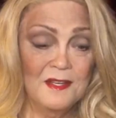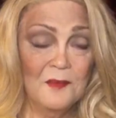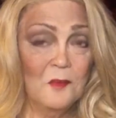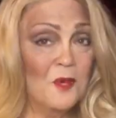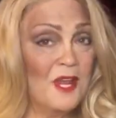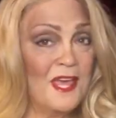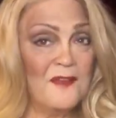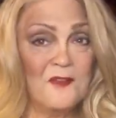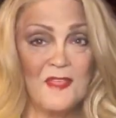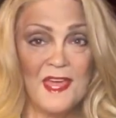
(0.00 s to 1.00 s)

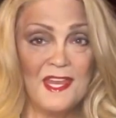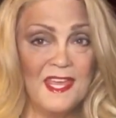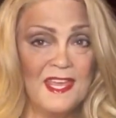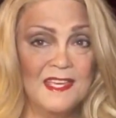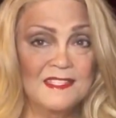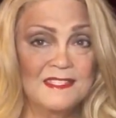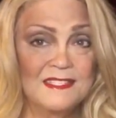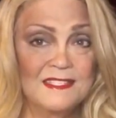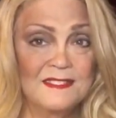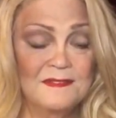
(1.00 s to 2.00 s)
whatever that
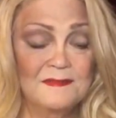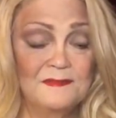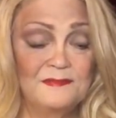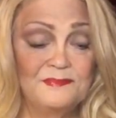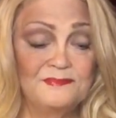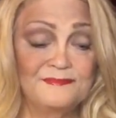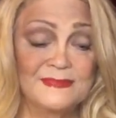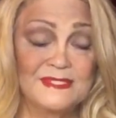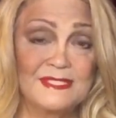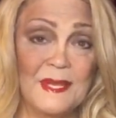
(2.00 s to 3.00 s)
is.
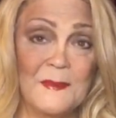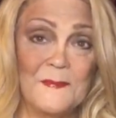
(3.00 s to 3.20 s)
So,